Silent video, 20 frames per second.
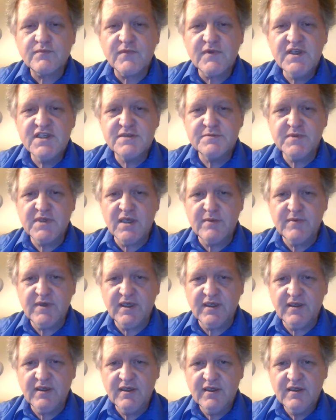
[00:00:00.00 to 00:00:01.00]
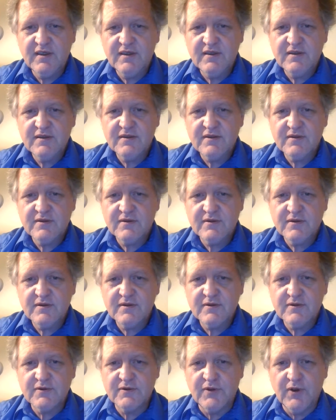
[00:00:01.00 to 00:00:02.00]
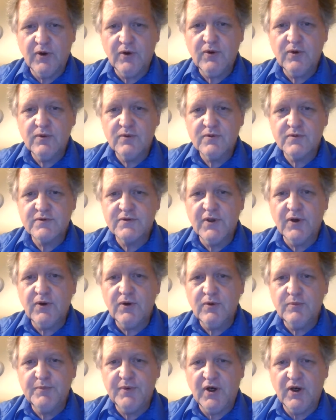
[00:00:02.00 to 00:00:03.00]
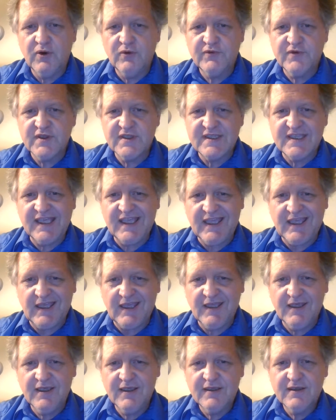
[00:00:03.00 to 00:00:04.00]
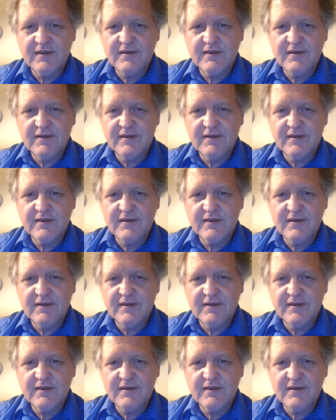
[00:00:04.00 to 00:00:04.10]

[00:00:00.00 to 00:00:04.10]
is becoming dopo, the D,